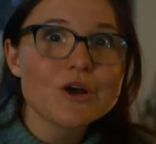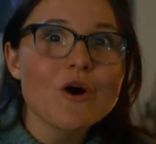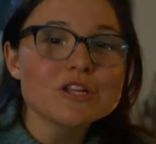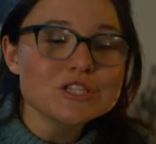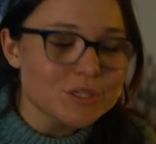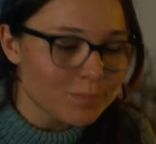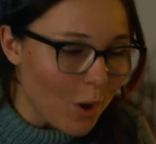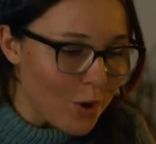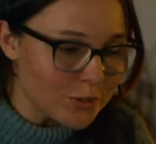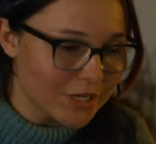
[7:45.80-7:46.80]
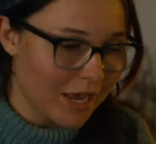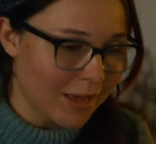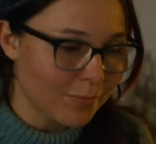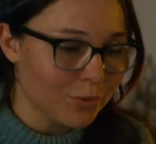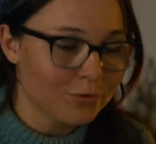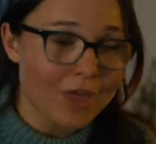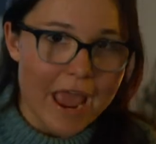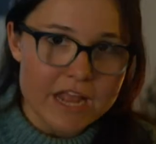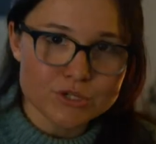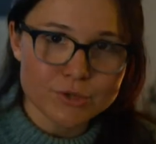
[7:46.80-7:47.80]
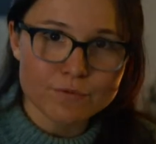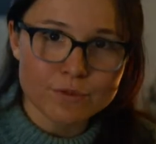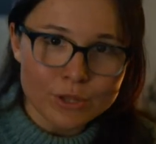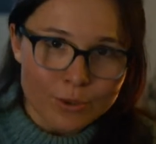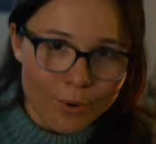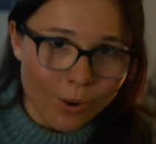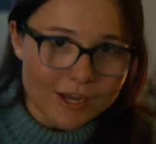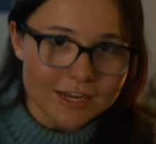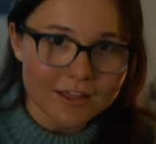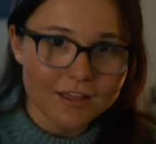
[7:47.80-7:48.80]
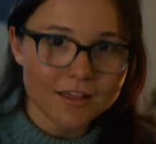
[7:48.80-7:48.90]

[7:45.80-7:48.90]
God spoke to him through the angel of the Lord.